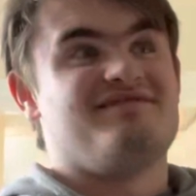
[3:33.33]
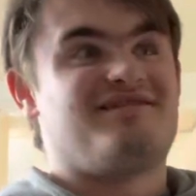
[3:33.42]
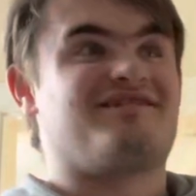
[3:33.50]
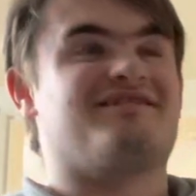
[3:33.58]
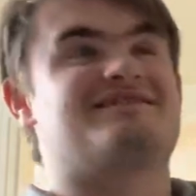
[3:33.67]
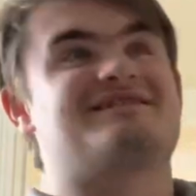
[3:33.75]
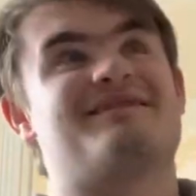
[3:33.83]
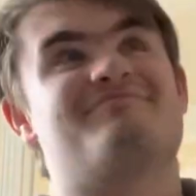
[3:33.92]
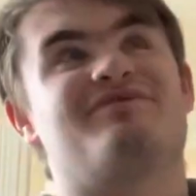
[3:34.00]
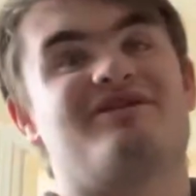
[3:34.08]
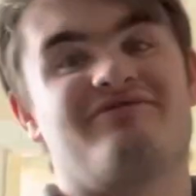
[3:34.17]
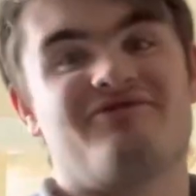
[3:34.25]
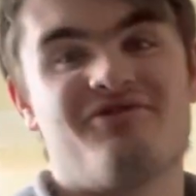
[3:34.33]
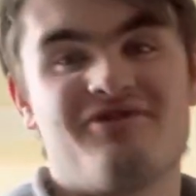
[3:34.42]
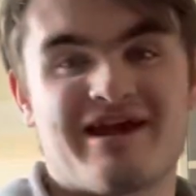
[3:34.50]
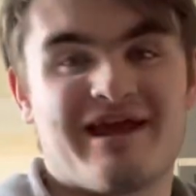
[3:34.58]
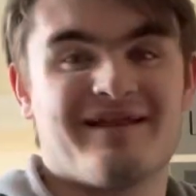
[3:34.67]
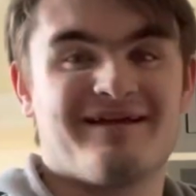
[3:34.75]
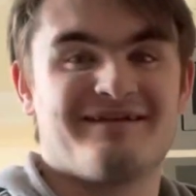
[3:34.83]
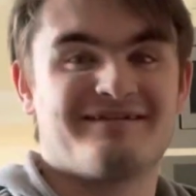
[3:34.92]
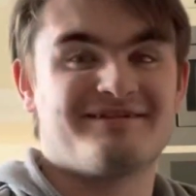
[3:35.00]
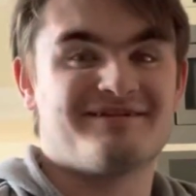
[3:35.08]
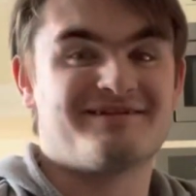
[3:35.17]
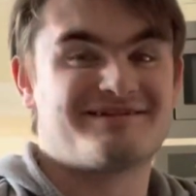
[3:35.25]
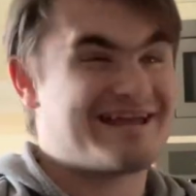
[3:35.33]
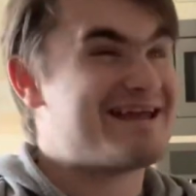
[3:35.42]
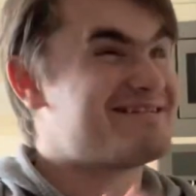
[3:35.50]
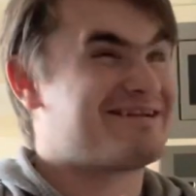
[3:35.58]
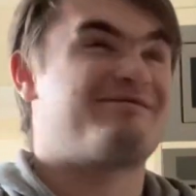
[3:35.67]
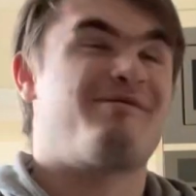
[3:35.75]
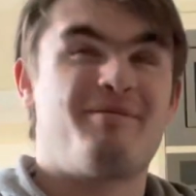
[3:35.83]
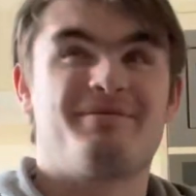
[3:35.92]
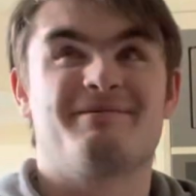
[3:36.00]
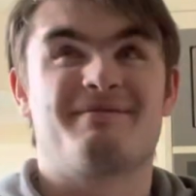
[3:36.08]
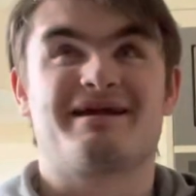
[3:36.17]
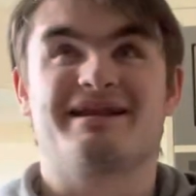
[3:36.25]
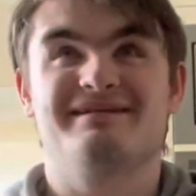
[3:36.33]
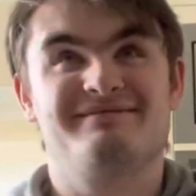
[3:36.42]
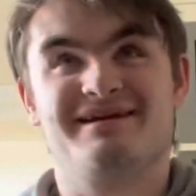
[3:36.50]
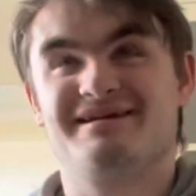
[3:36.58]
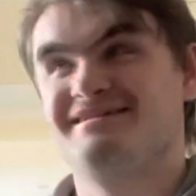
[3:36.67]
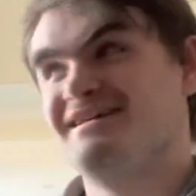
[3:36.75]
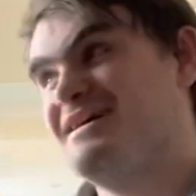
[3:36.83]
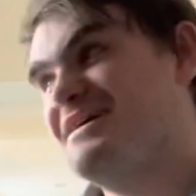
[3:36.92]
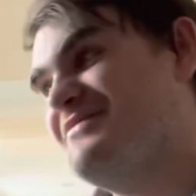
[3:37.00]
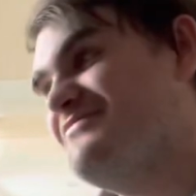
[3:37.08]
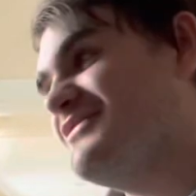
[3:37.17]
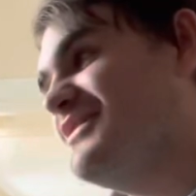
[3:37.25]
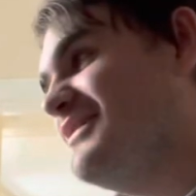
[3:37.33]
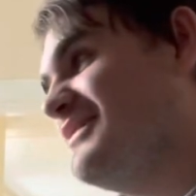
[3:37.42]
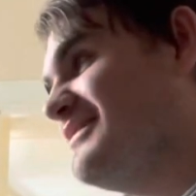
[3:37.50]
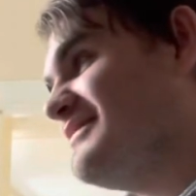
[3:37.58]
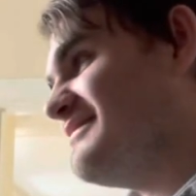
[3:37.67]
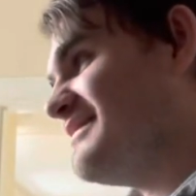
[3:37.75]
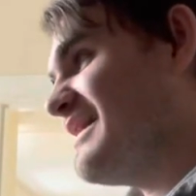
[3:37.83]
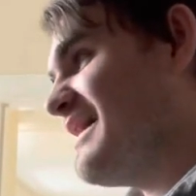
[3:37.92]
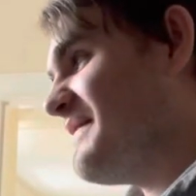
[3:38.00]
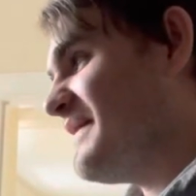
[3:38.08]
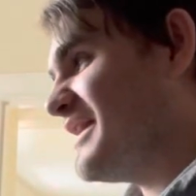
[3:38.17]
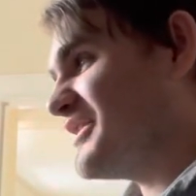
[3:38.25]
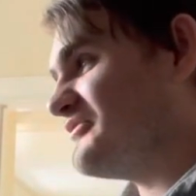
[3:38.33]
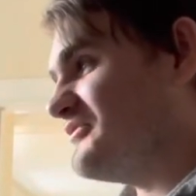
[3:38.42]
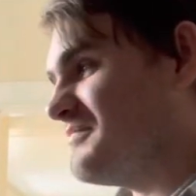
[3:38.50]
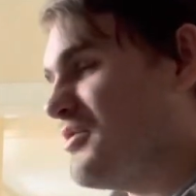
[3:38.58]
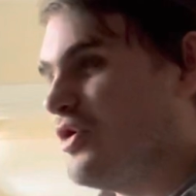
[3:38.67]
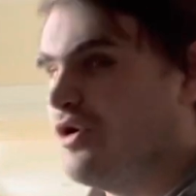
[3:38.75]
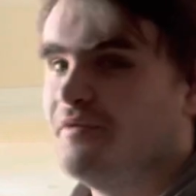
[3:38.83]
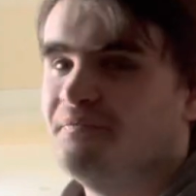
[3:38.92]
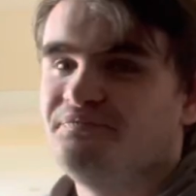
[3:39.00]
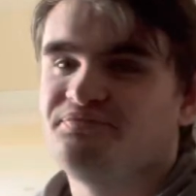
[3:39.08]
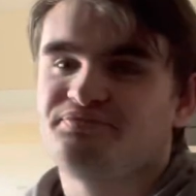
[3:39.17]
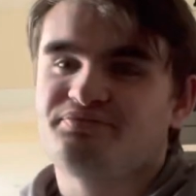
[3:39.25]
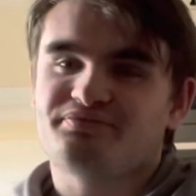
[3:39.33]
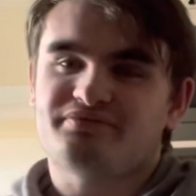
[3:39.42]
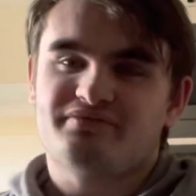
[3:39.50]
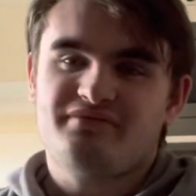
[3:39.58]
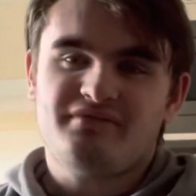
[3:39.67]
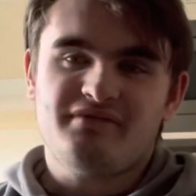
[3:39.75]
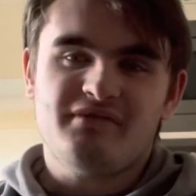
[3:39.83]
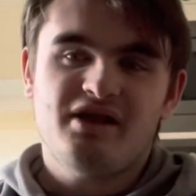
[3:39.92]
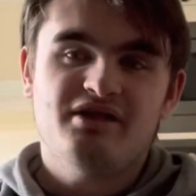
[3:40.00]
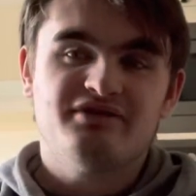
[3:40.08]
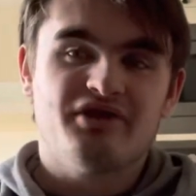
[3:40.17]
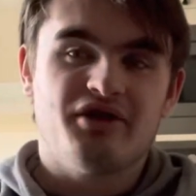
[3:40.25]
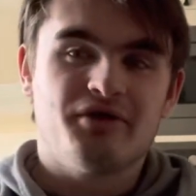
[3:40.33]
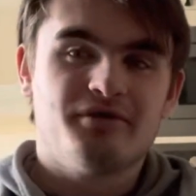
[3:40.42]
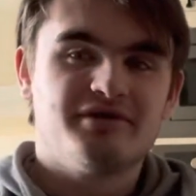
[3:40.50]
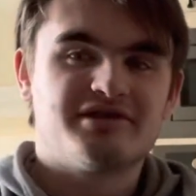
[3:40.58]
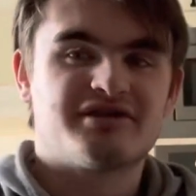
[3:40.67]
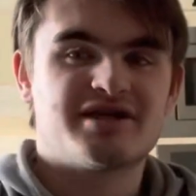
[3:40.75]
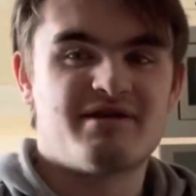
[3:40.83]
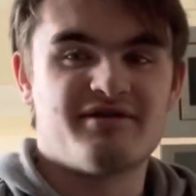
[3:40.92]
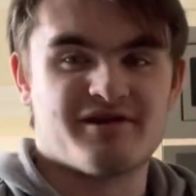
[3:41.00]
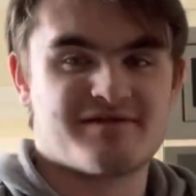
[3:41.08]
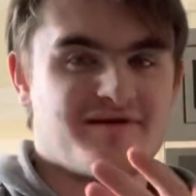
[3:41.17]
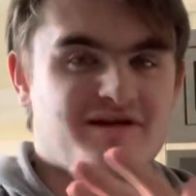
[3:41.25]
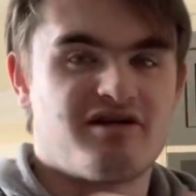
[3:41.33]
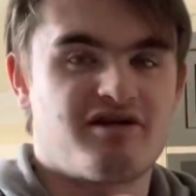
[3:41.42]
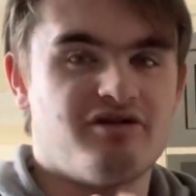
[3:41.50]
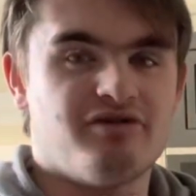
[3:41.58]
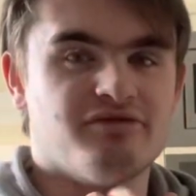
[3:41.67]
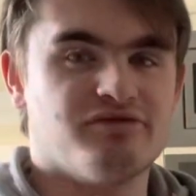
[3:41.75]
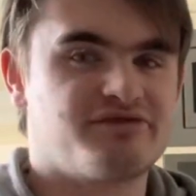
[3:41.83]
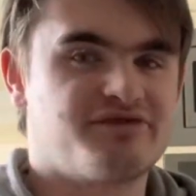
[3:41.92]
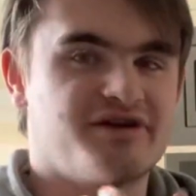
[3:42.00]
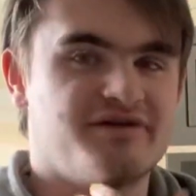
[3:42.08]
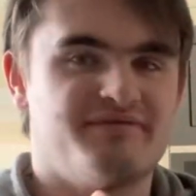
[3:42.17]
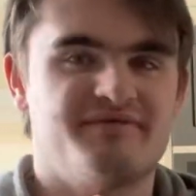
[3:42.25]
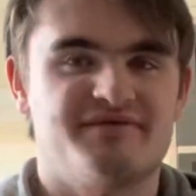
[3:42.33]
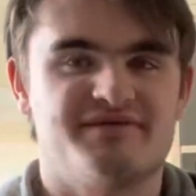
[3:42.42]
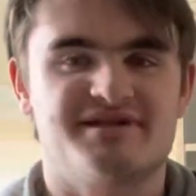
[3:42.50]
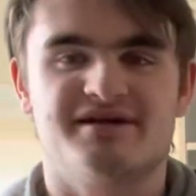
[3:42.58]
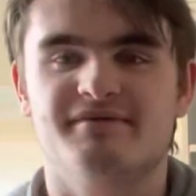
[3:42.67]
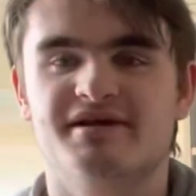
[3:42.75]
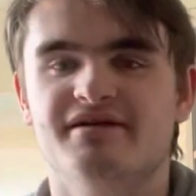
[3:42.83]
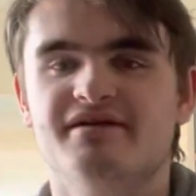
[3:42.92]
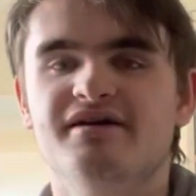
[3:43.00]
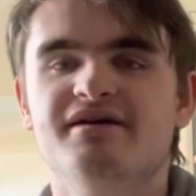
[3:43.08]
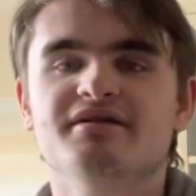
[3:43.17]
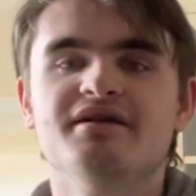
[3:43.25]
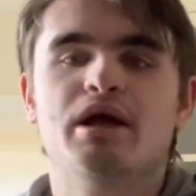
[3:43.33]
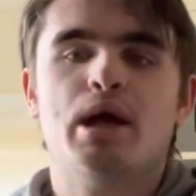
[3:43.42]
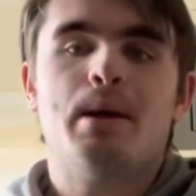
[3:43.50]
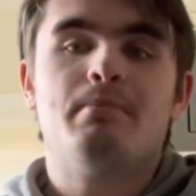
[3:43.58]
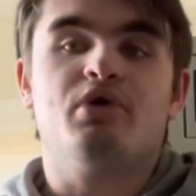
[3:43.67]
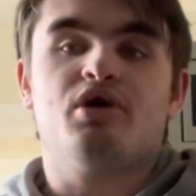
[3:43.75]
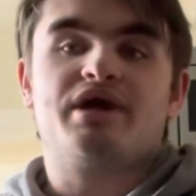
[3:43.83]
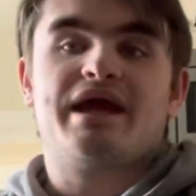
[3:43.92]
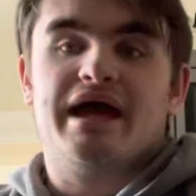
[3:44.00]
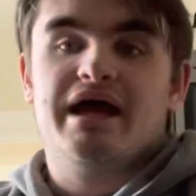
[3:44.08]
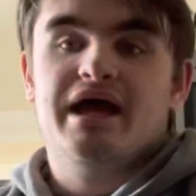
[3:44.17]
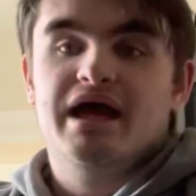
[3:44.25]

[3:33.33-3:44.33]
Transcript: got 10.4k likes, so I was getting like a popular back in the days. So yeah, and then I grew more. So, sorry about my voice, but I got a cold, so it's so weird. But yeah.